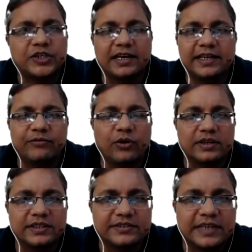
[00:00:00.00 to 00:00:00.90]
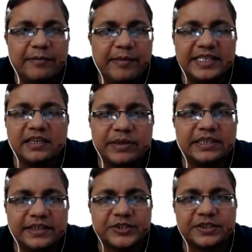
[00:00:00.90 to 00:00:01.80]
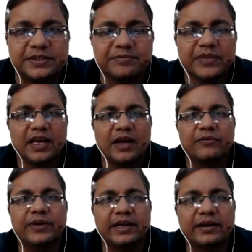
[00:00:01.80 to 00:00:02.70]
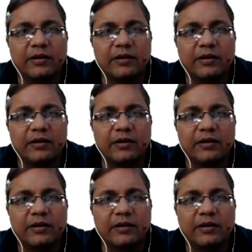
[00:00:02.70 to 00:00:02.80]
for this amazing presentation where